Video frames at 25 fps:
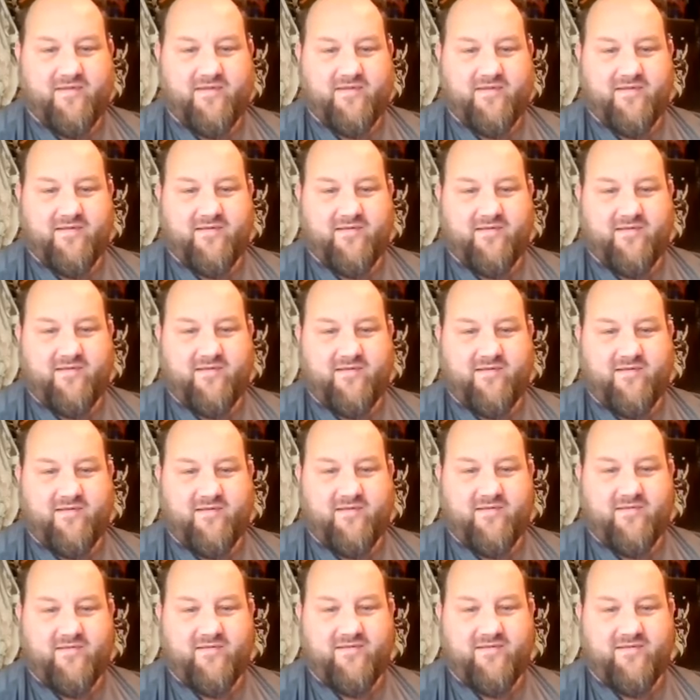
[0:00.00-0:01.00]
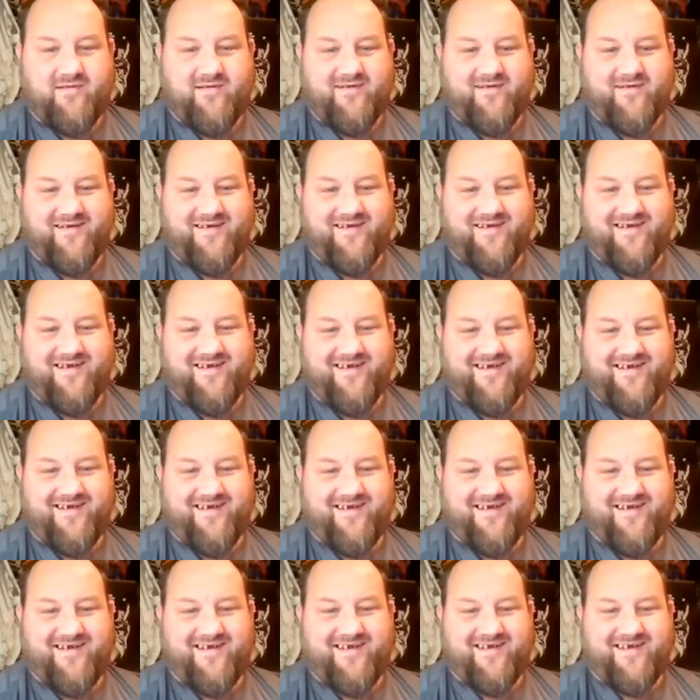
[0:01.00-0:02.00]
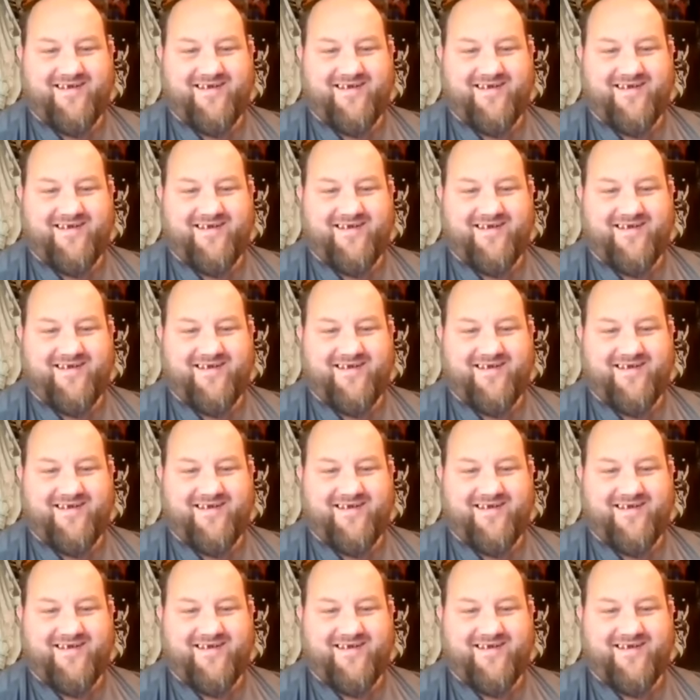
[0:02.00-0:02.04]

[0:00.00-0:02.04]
The person shown says nothing.